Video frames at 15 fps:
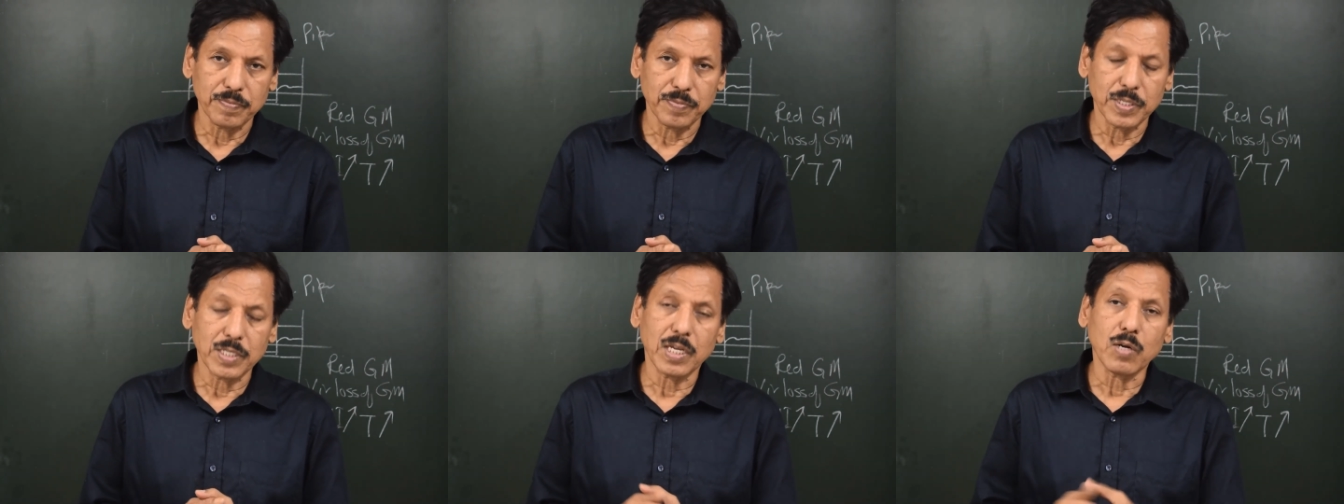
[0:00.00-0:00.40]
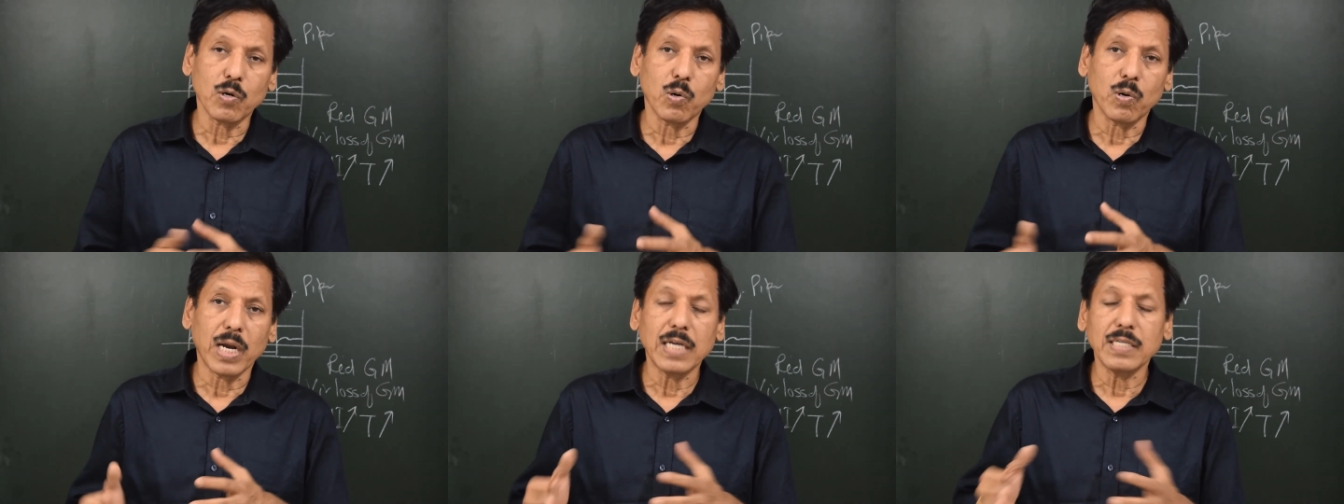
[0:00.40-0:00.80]
The
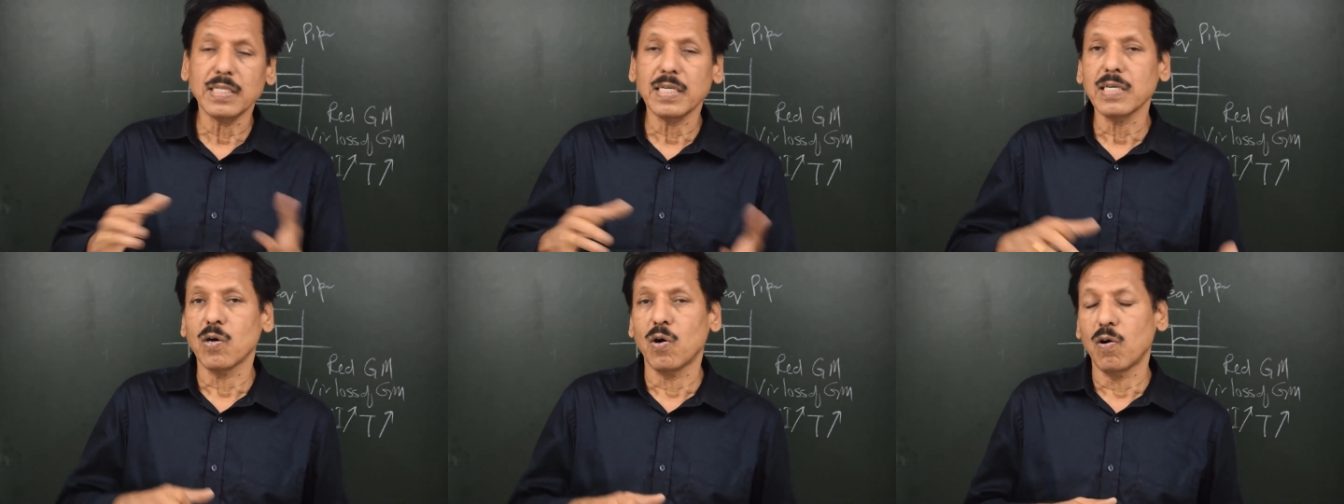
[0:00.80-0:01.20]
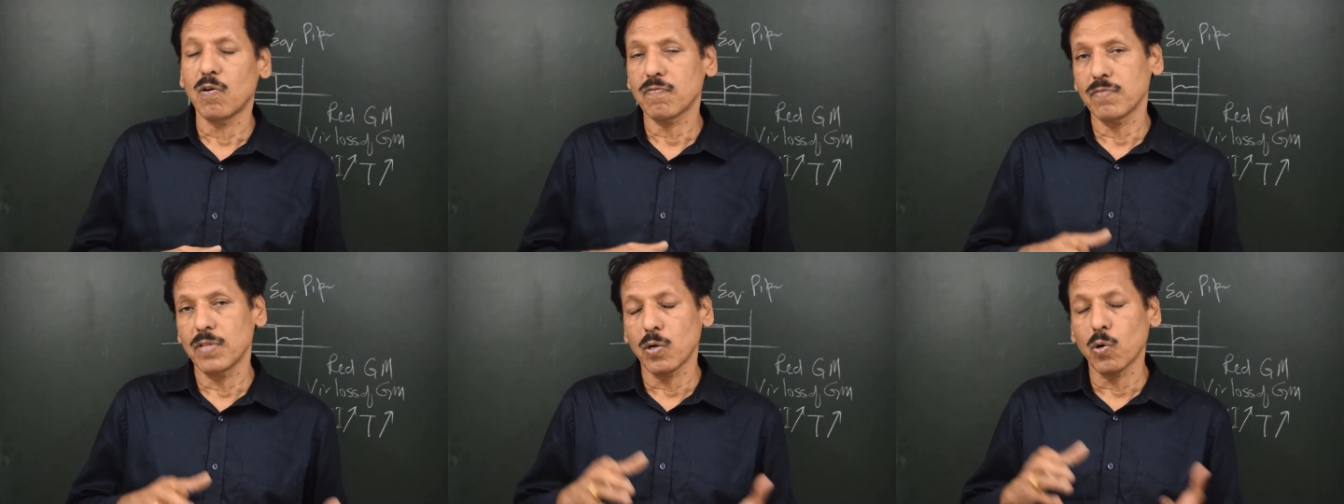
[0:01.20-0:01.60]
synchronizing
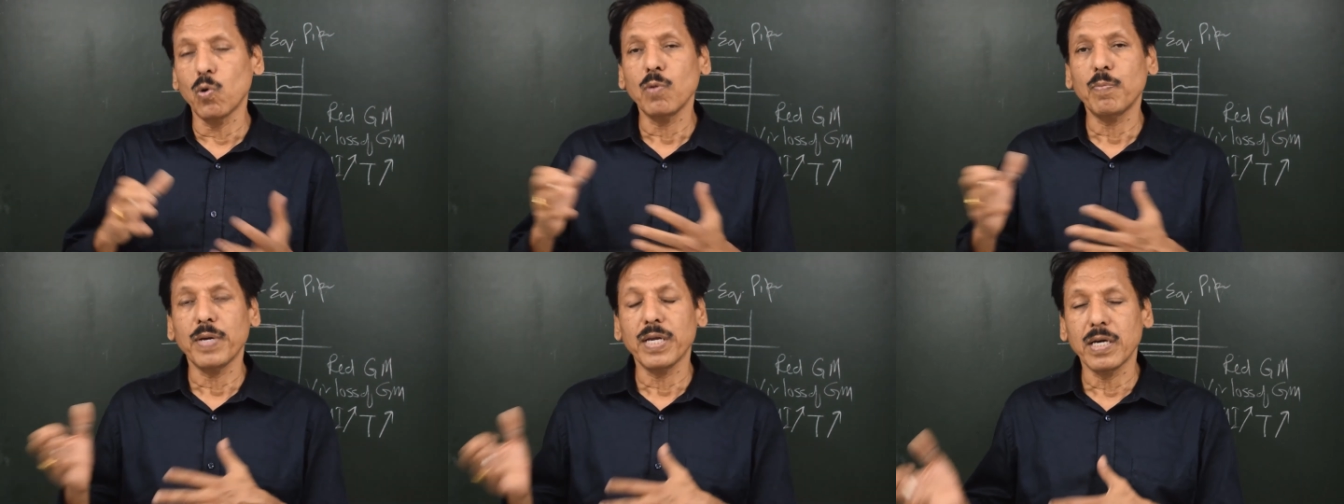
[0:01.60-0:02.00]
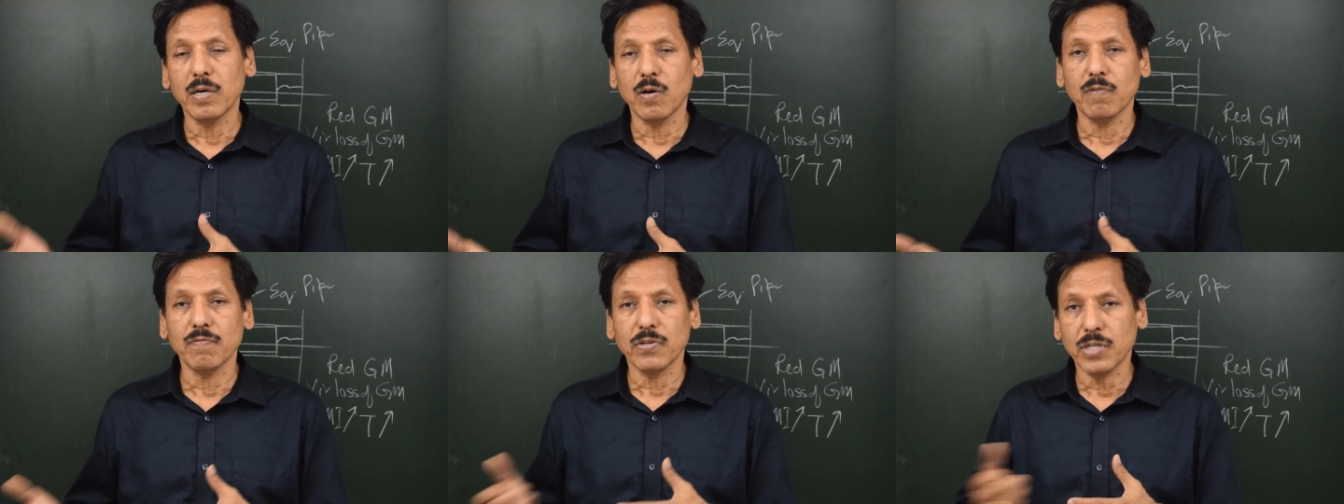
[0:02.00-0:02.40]
of the roll period
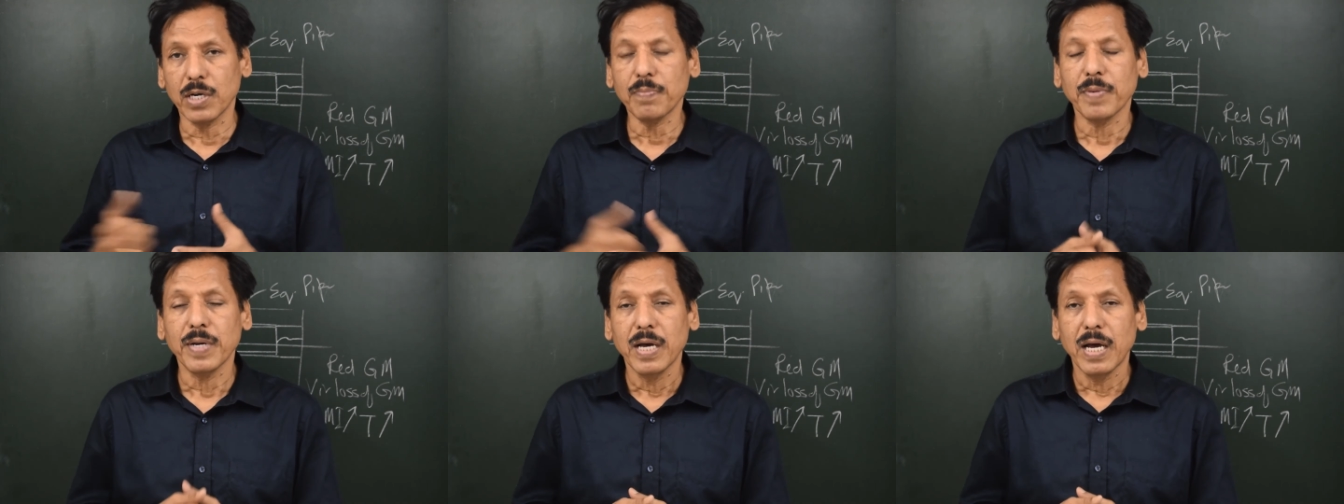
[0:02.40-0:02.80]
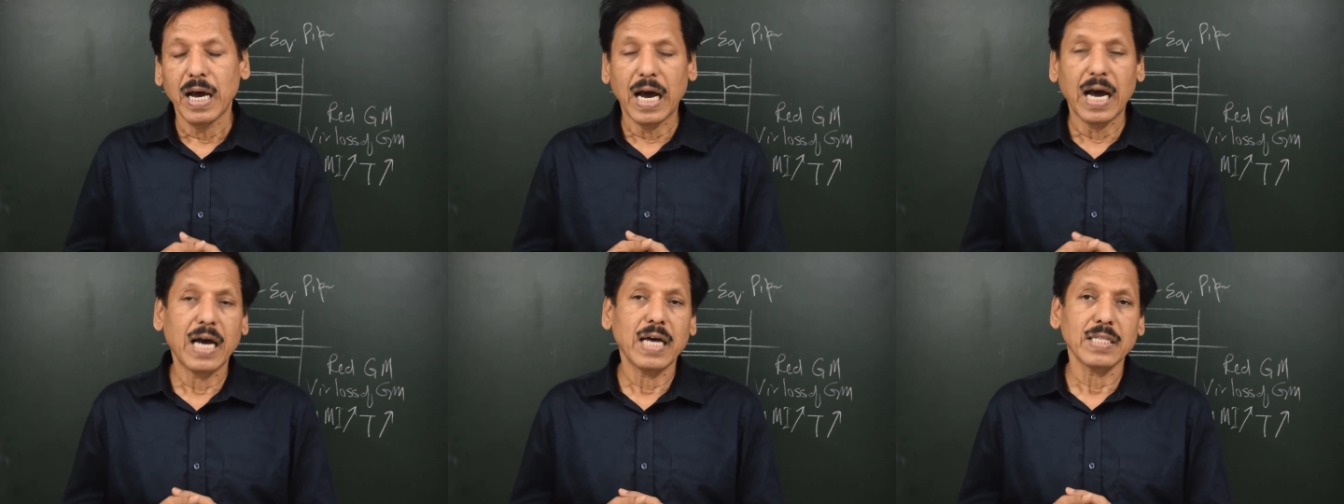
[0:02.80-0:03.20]
of the ship
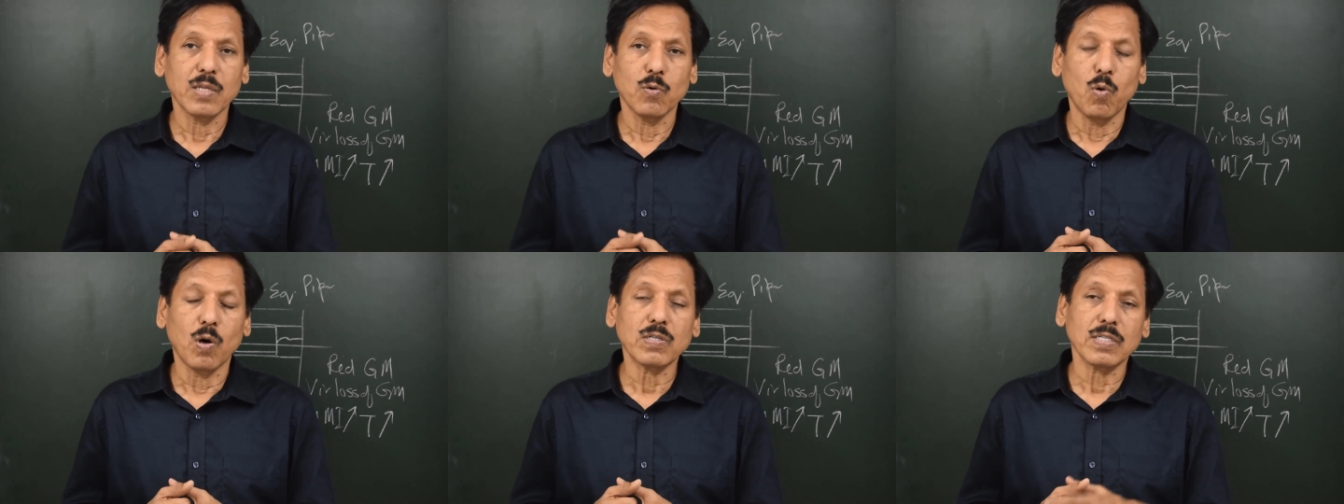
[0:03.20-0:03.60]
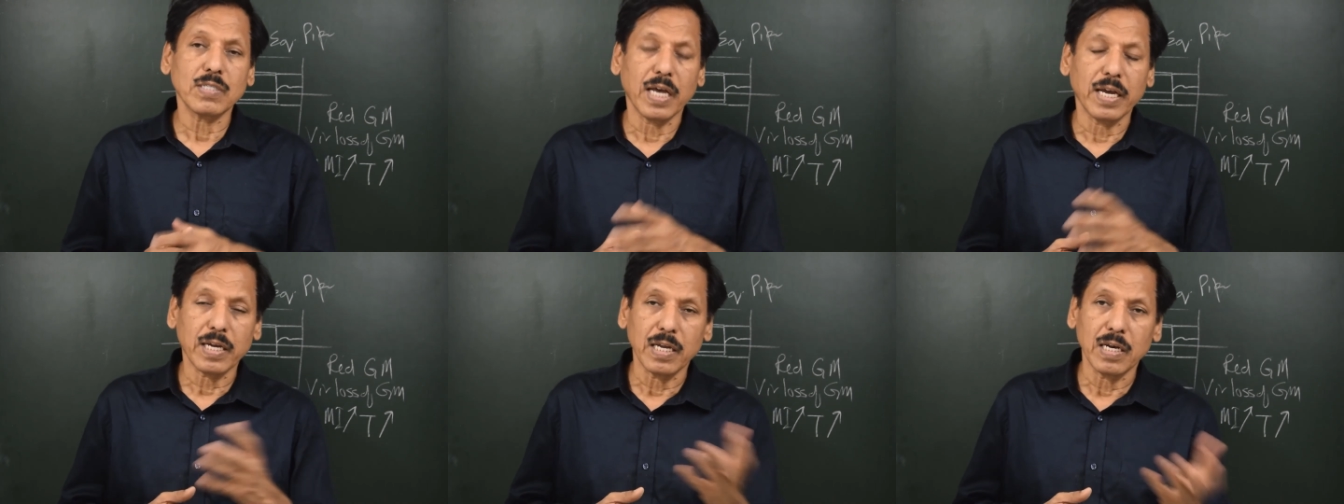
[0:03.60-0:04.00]
and the water
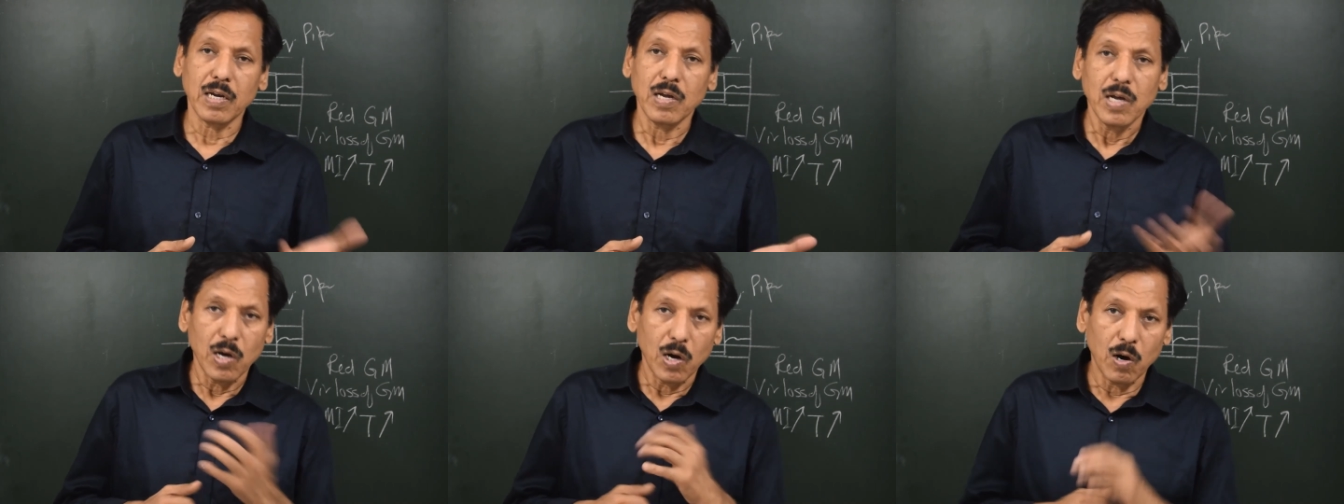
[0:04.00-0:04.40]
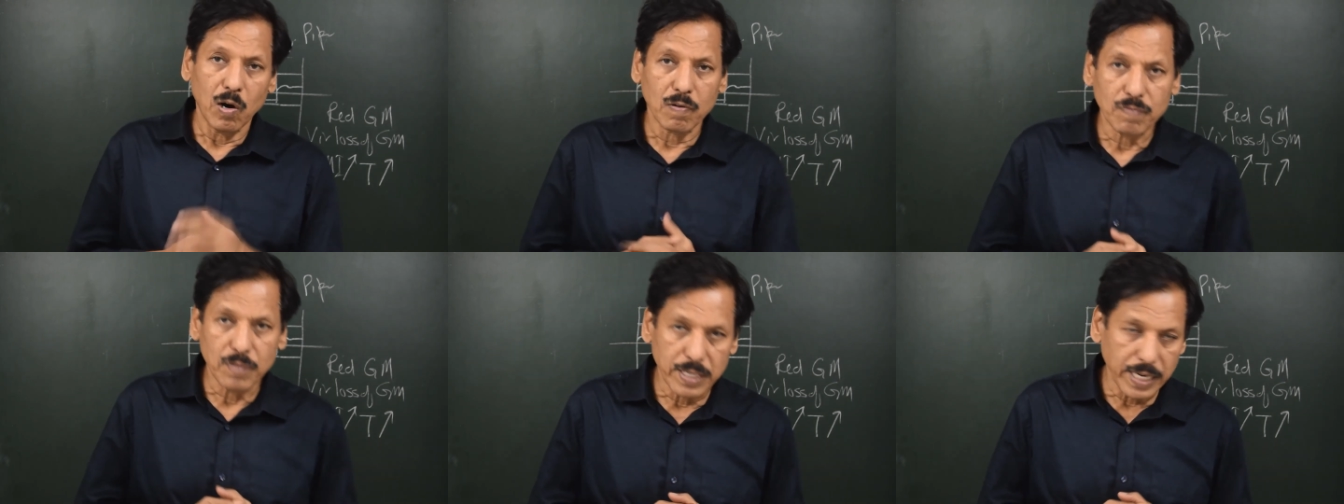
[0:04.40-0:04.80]
cycle
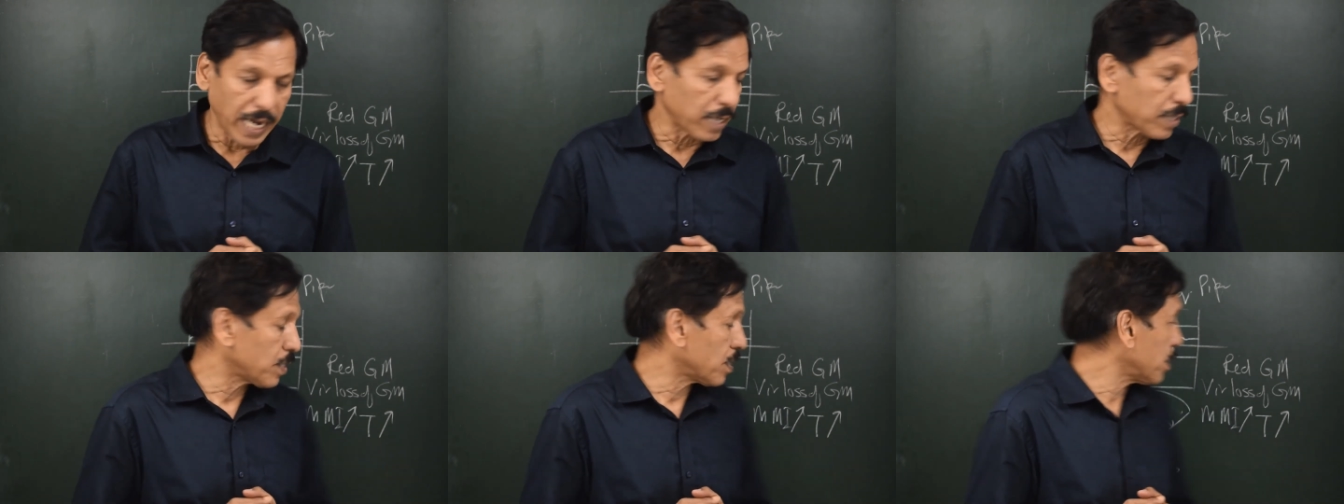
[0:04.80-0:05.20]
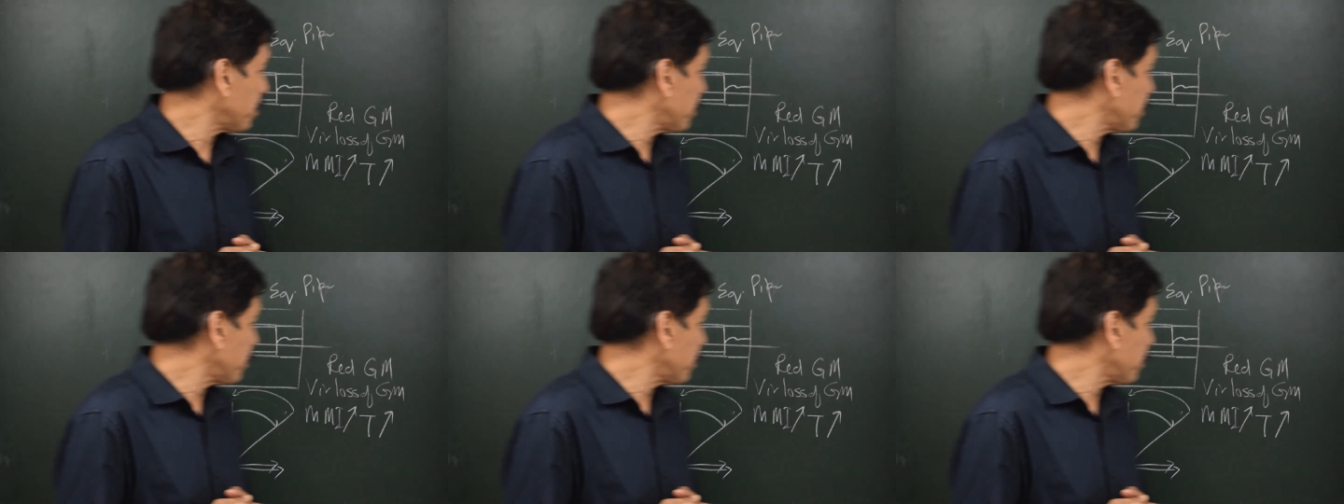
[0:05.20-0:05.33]
of the tanks.